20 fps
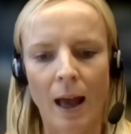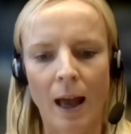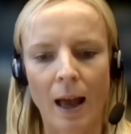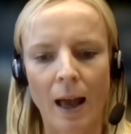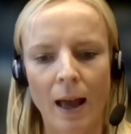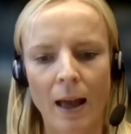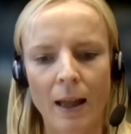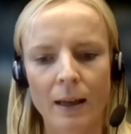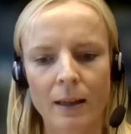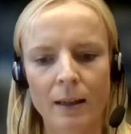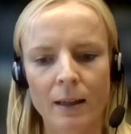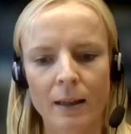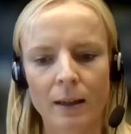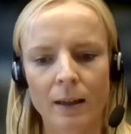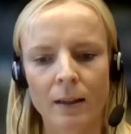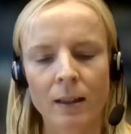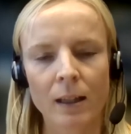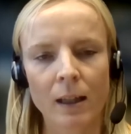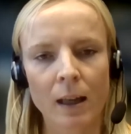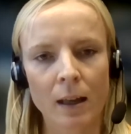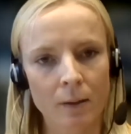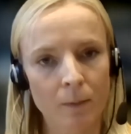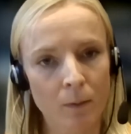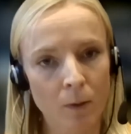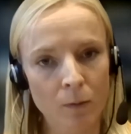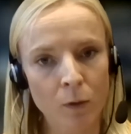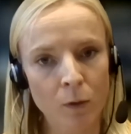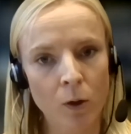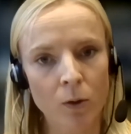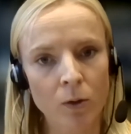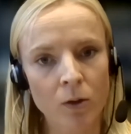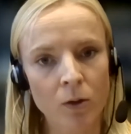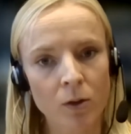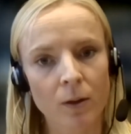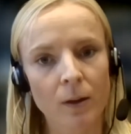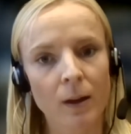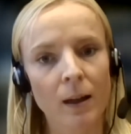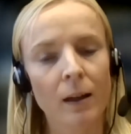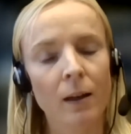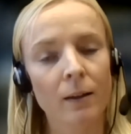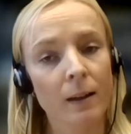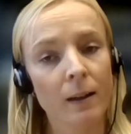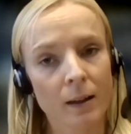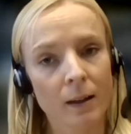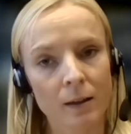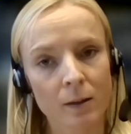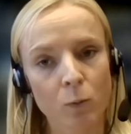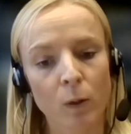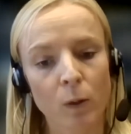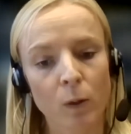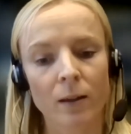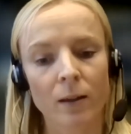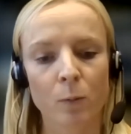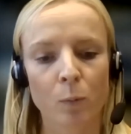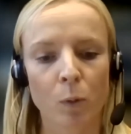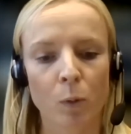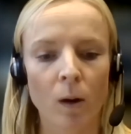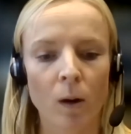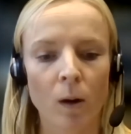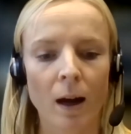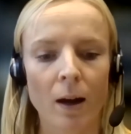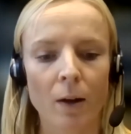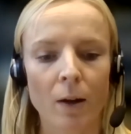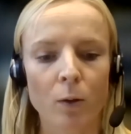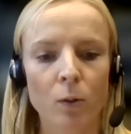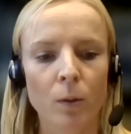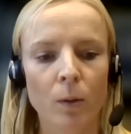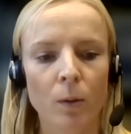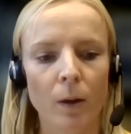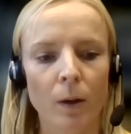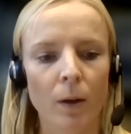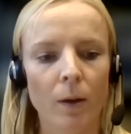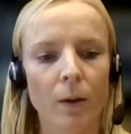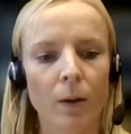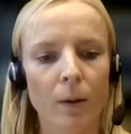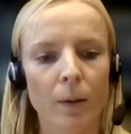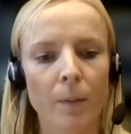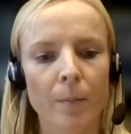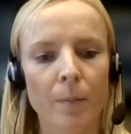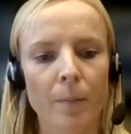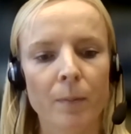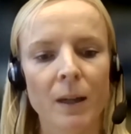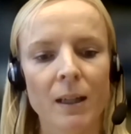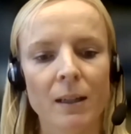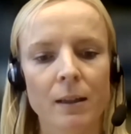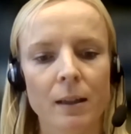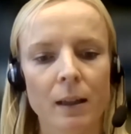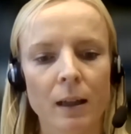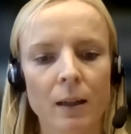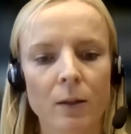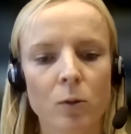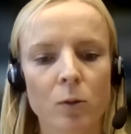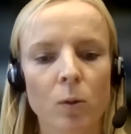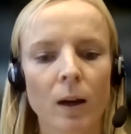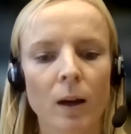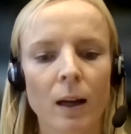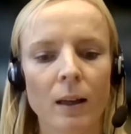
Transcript: And she, of course, as well as Paul Radu, Marcella